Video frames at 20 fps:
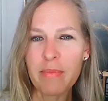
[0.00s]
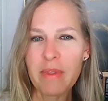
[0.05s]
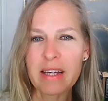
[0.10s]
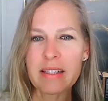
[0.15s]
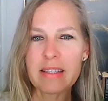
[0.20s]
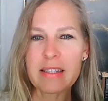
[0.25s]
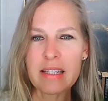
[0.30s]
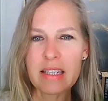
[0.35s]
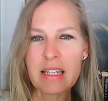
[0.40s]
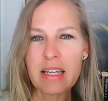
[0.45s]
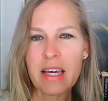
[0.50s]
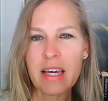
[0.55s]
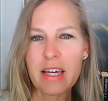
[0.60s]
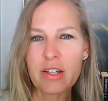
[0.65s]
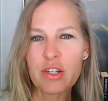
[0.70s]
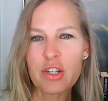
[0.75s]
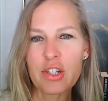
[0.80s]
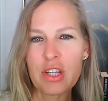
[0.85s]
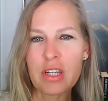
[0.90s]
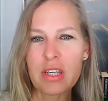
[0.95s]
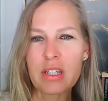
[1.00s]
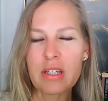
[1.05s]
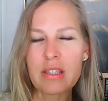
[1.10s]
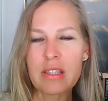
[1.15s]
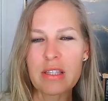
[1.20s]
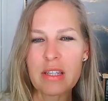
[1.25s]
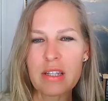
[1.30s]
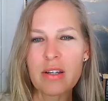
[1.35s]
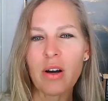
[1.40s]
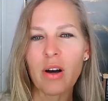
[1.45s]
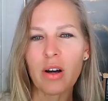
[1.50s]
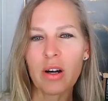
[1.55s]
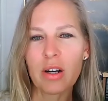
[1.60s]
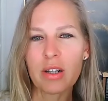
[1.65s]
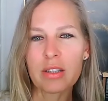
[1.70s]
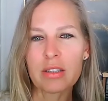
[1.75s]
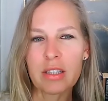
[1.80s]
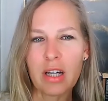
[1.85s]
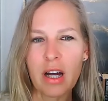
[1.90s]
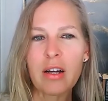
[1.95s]
That's T H E D
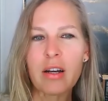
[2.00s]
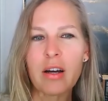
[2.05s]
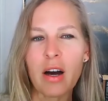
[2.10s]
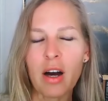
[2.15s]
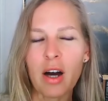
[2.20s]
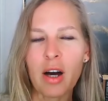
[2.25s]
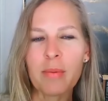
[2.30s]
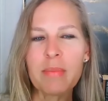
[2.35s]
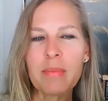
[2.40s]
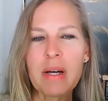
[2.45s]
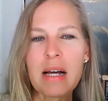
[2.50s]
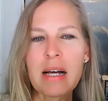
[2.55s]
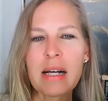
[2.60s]
R.com.